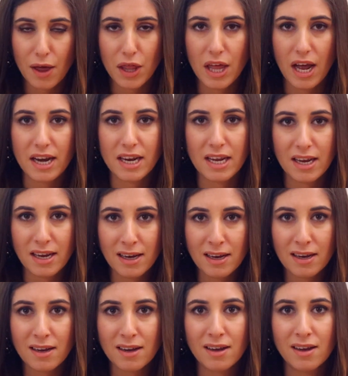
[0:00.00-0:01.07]
that
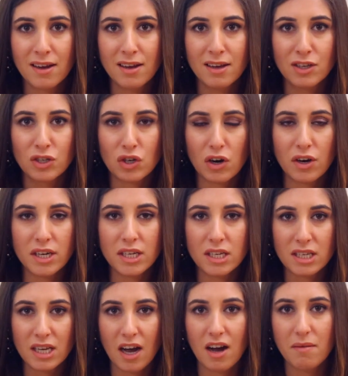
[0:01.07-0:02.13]
he started to
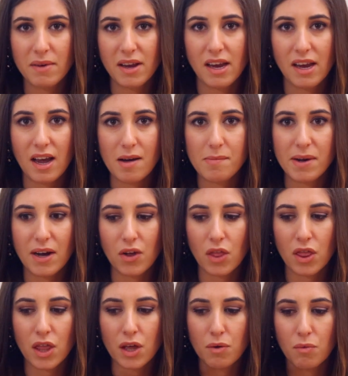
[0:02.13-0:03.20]
tell me
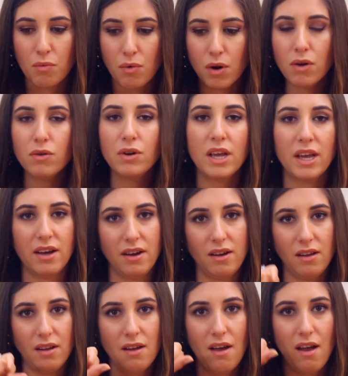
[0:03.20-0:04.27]
about the
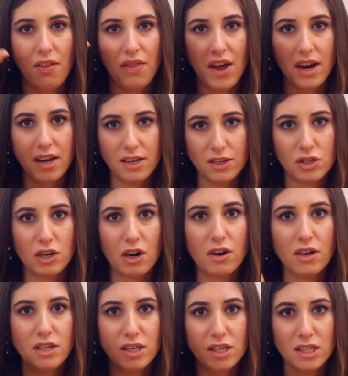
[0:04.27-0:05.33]
roadkill that he
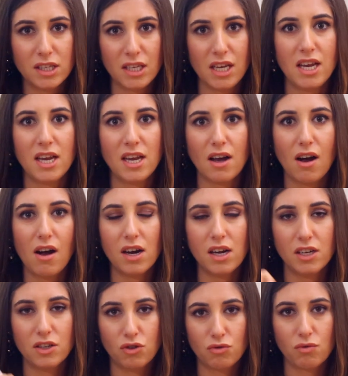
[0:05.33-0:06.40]
started to see on
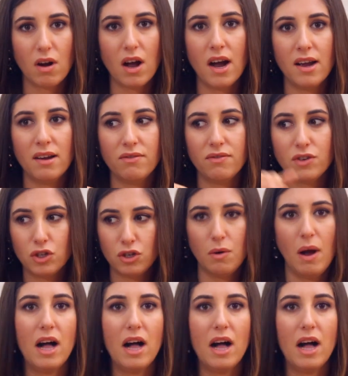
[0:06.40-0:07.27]
his drive to